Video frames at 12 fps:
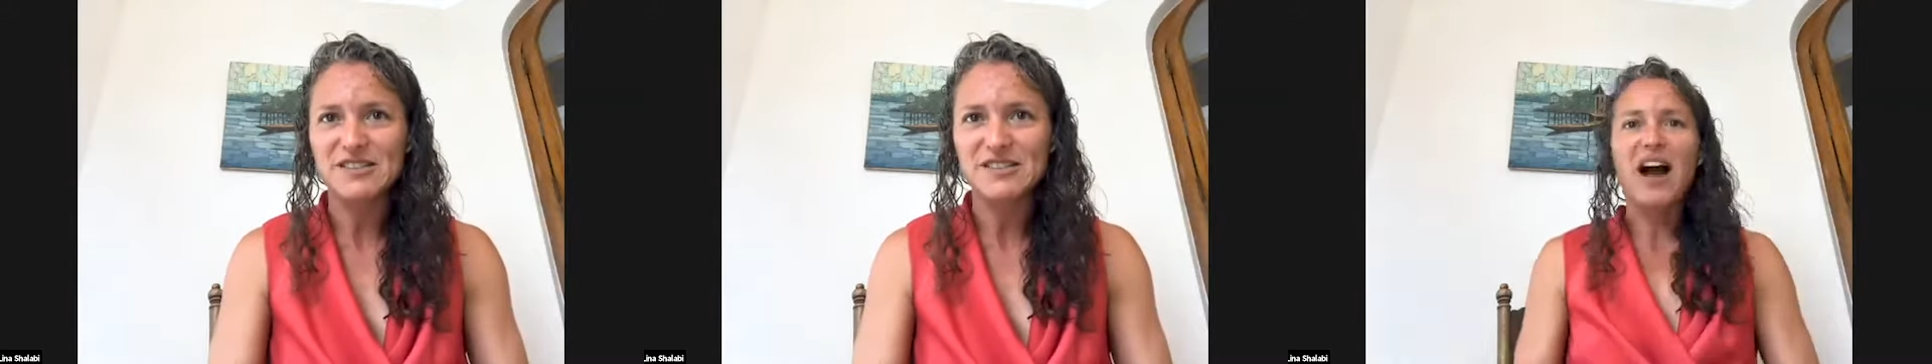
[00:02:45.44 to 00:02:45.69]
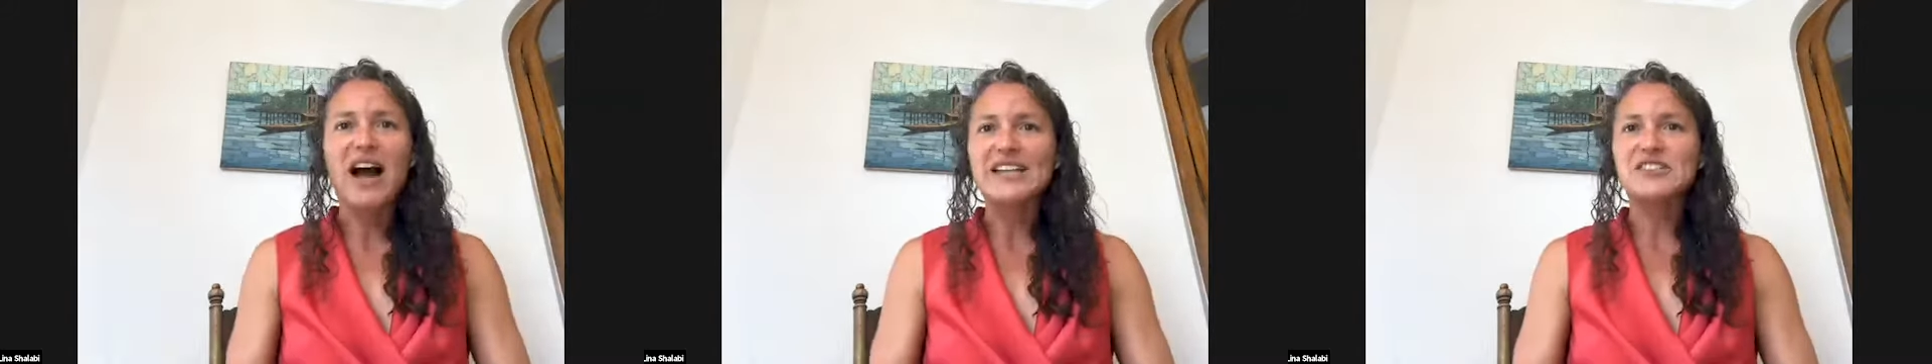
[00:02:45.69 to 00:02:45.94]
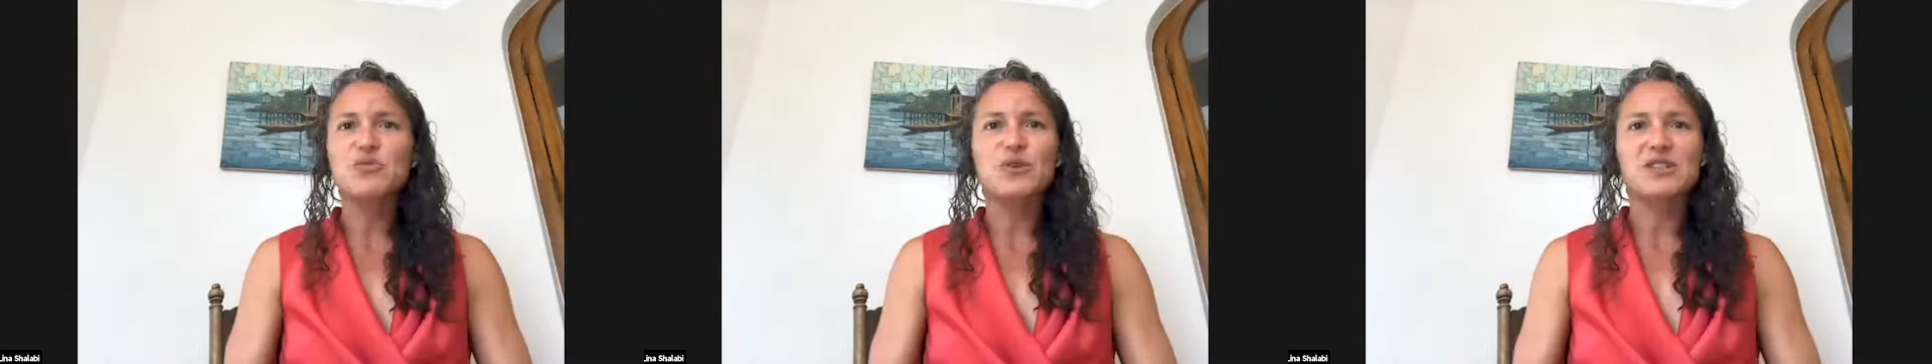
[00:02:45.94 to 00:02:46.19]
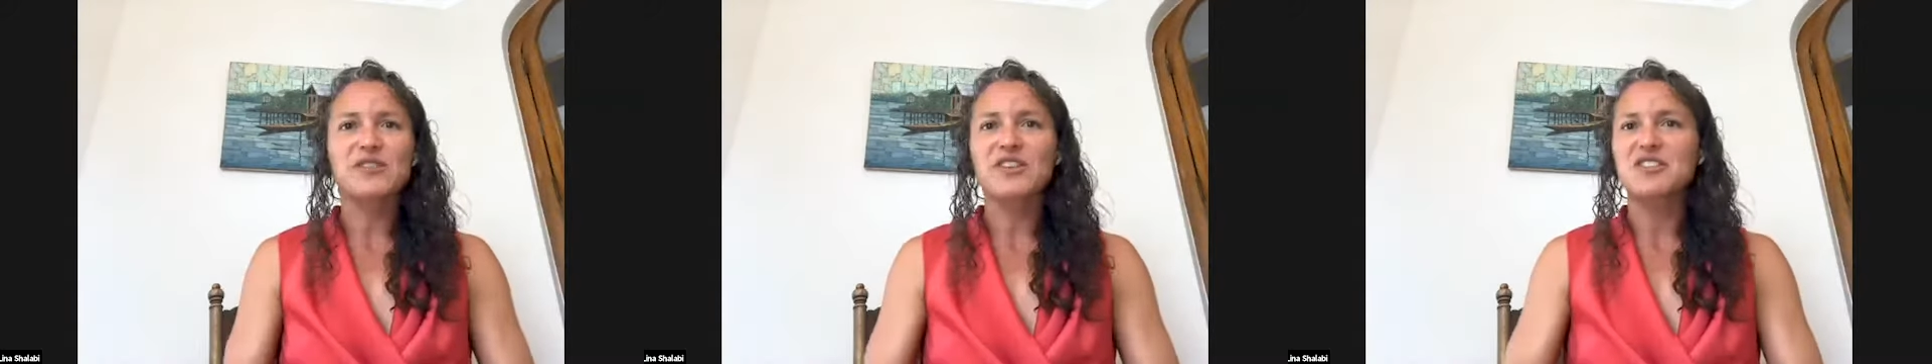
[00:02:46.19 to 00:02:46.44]
If I
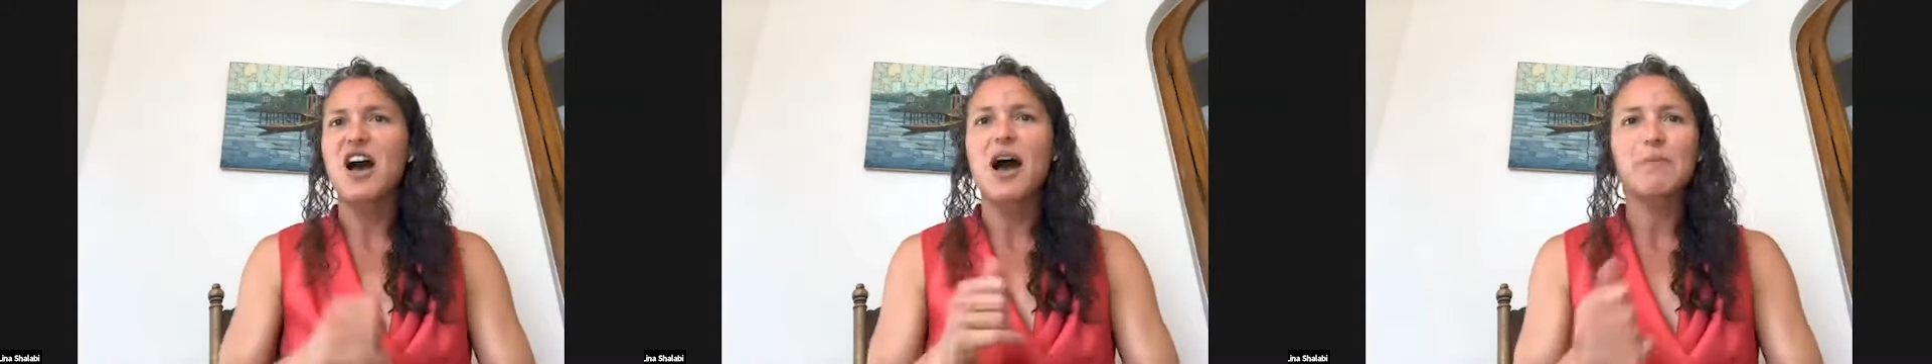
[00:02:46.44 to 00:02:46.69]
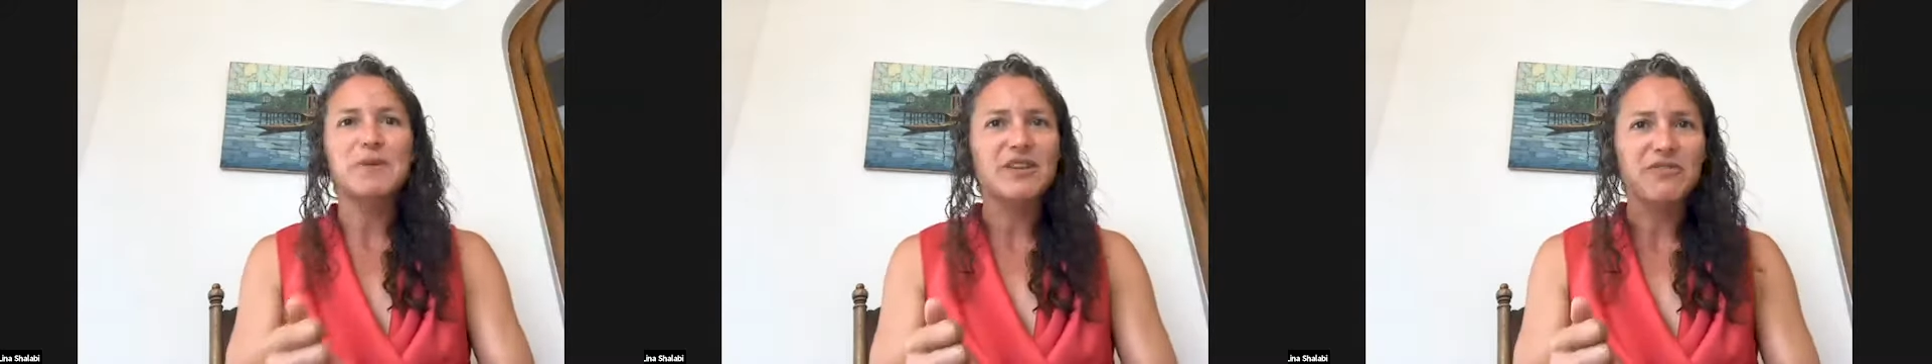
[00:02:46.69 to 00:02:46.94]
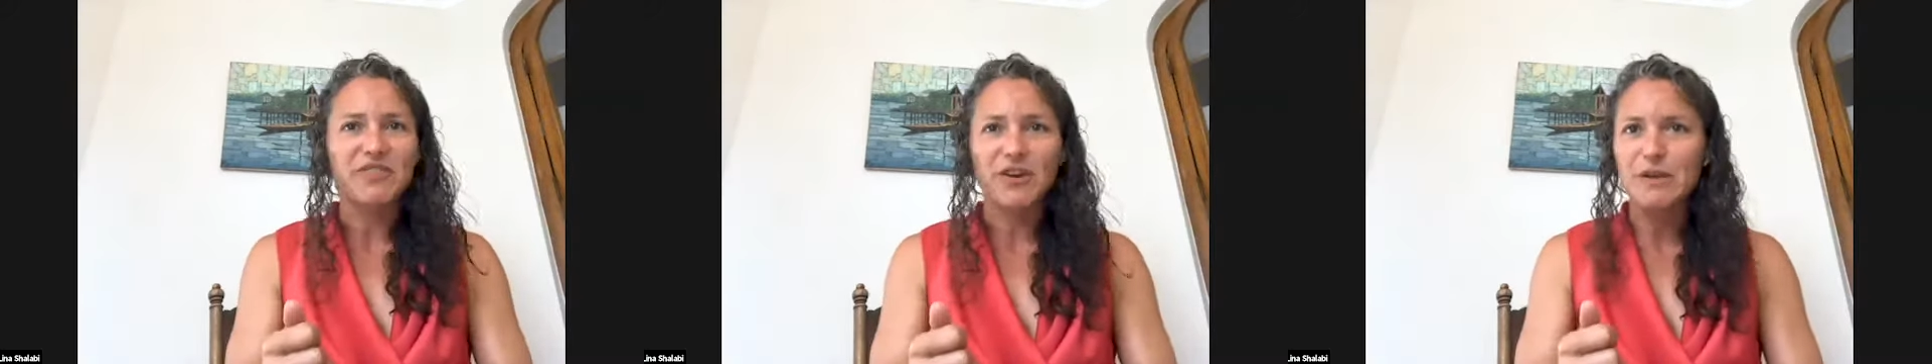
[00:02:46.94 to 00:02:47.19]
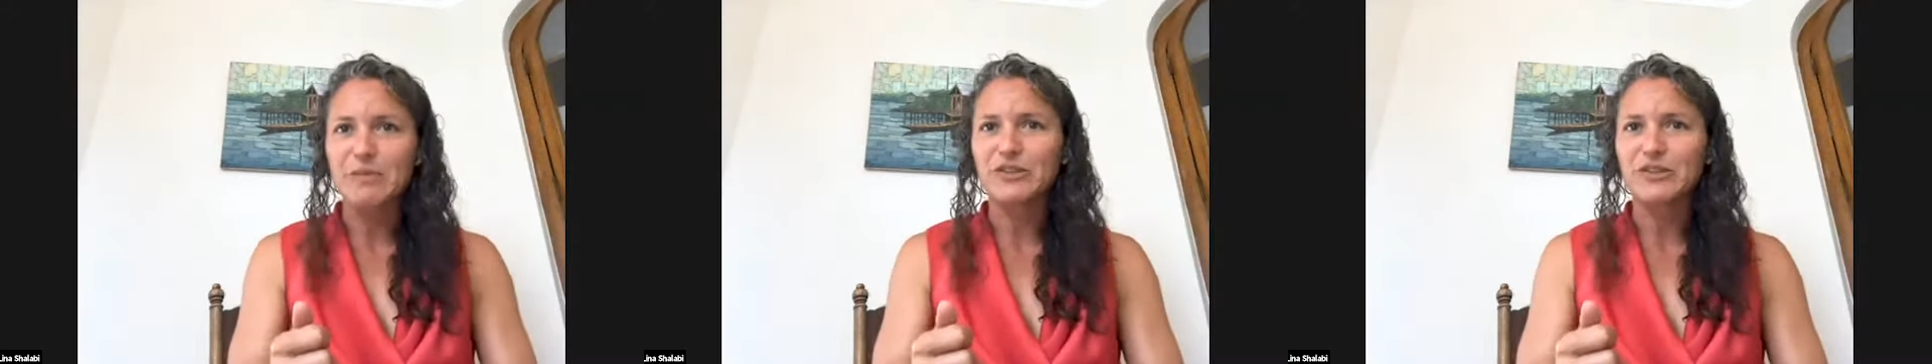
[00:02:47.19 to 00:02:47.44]
just went to the top of the
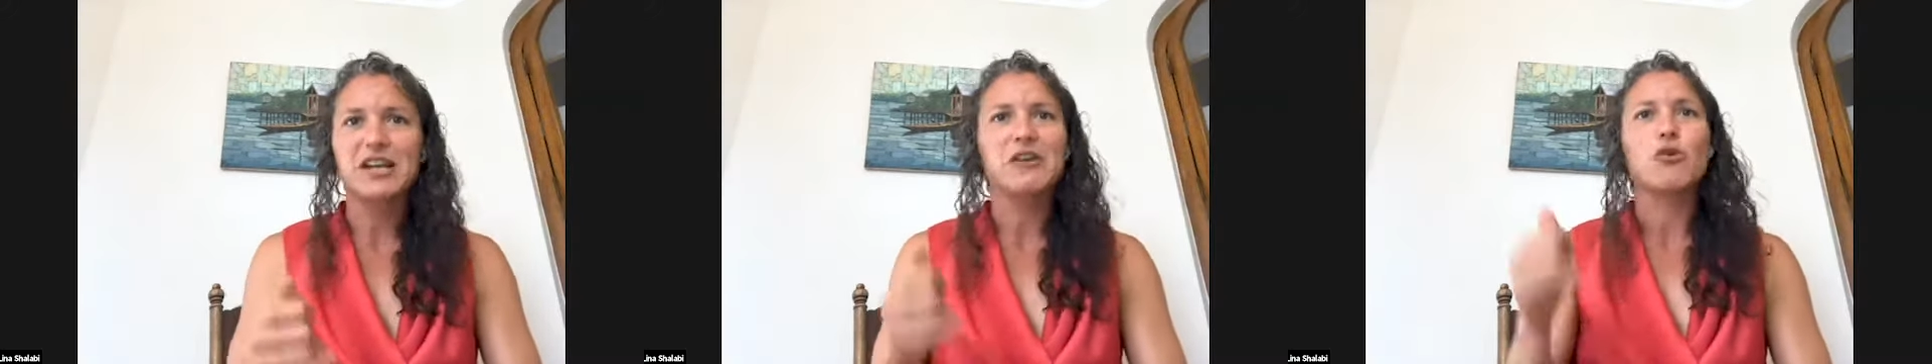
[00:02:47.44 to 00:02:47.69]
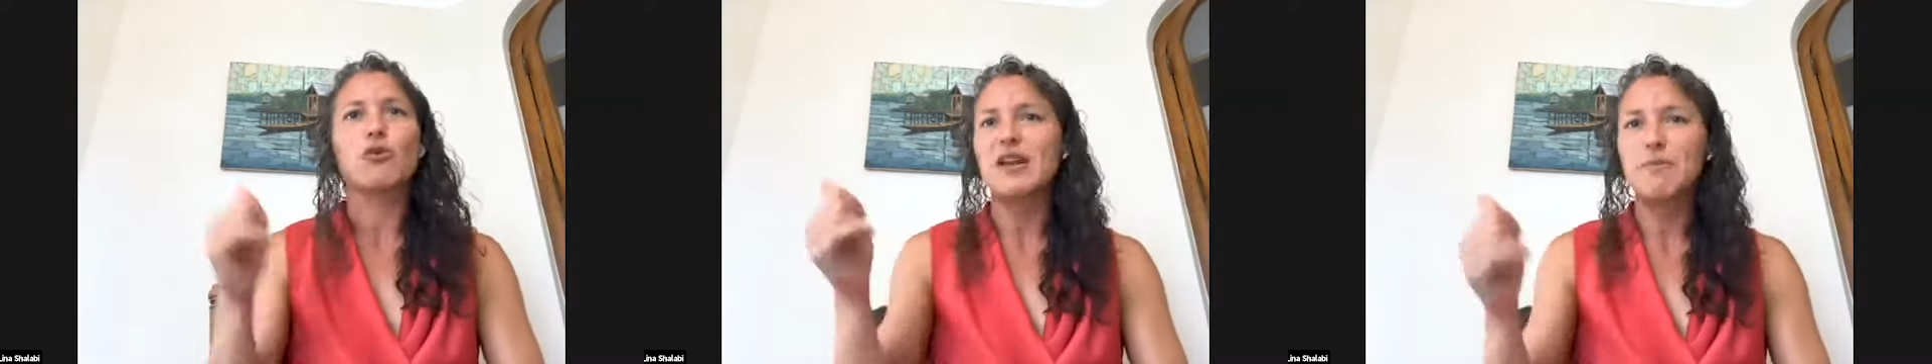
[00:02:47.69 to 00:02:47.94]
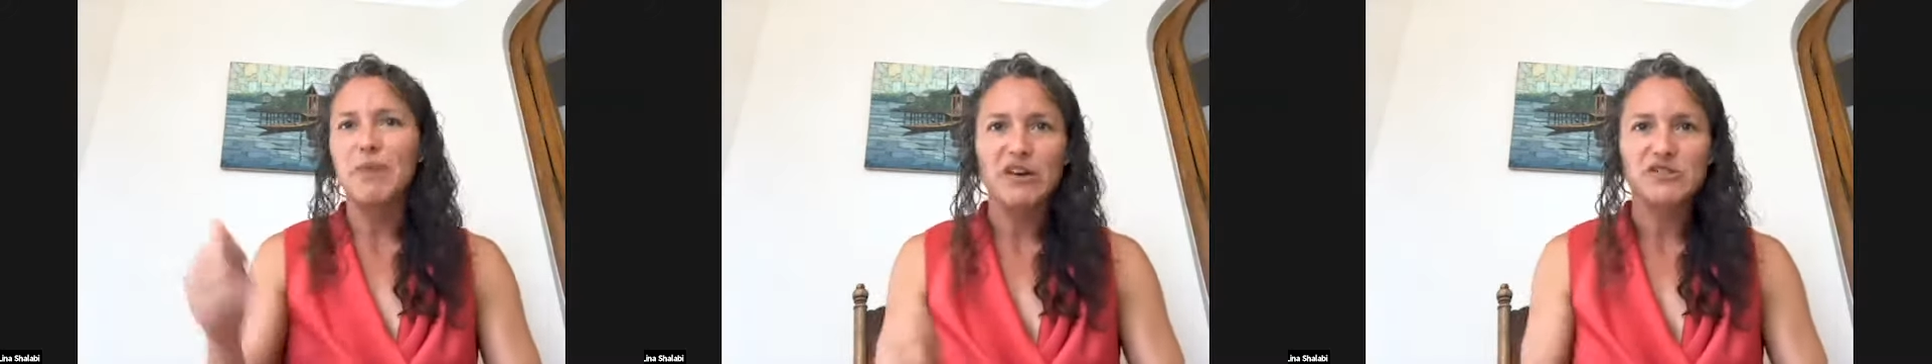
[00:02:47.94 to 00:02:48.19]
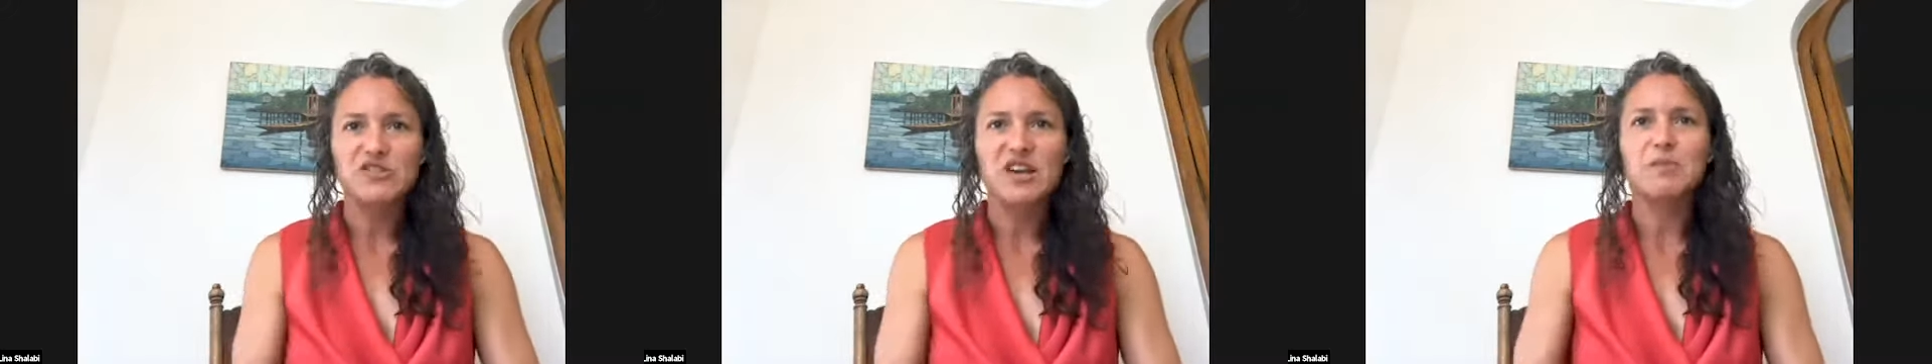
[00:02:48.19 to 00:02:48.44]
Ferry Building or the
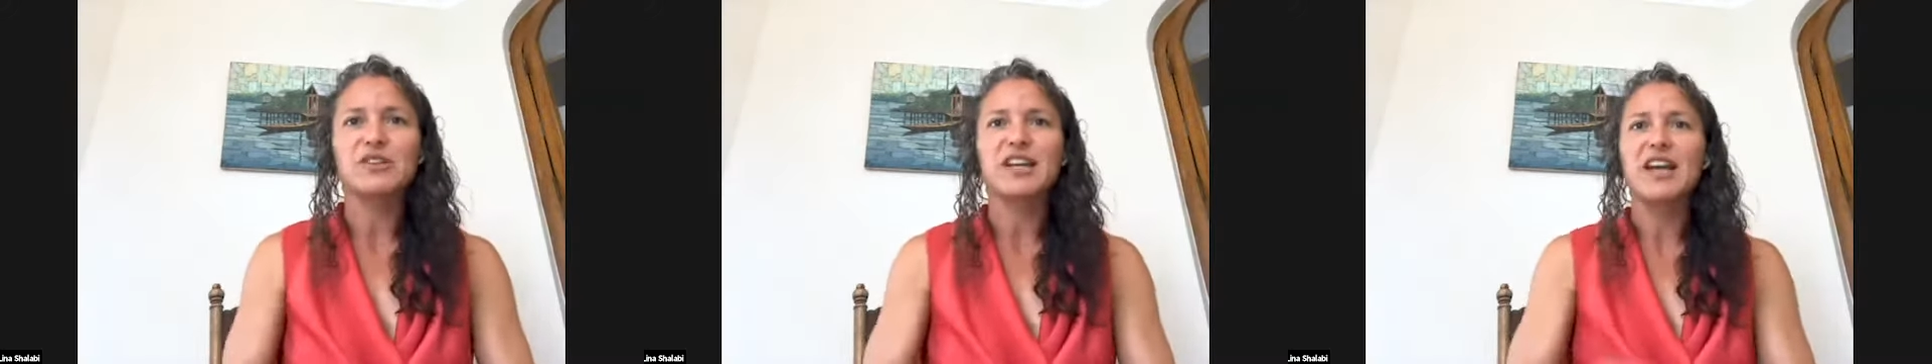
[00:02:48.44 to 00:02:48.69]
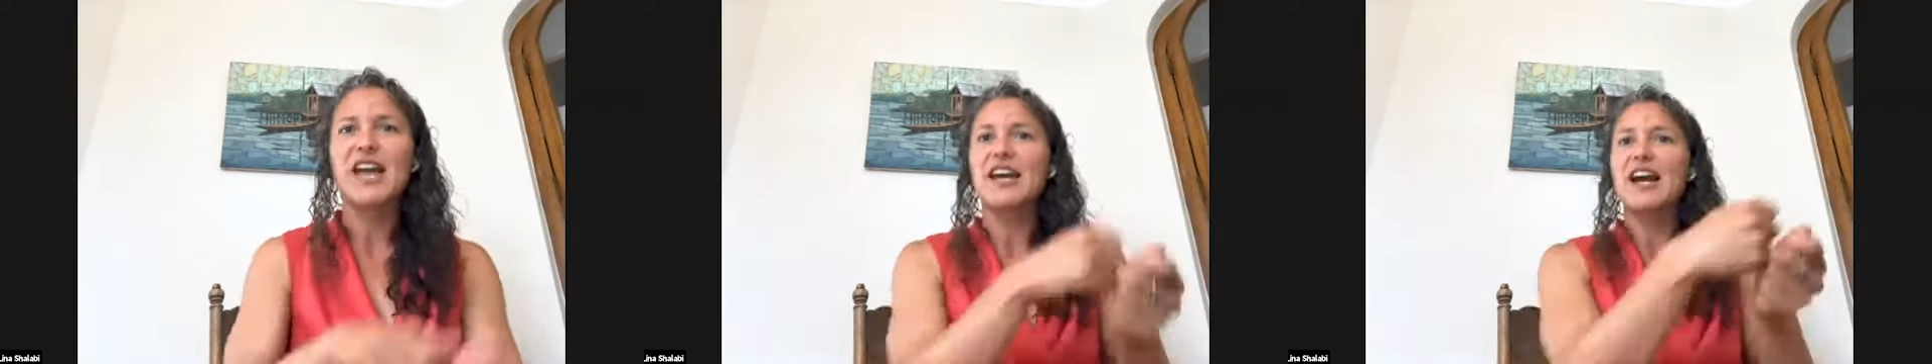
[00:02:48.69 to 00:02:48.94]
Empire State Building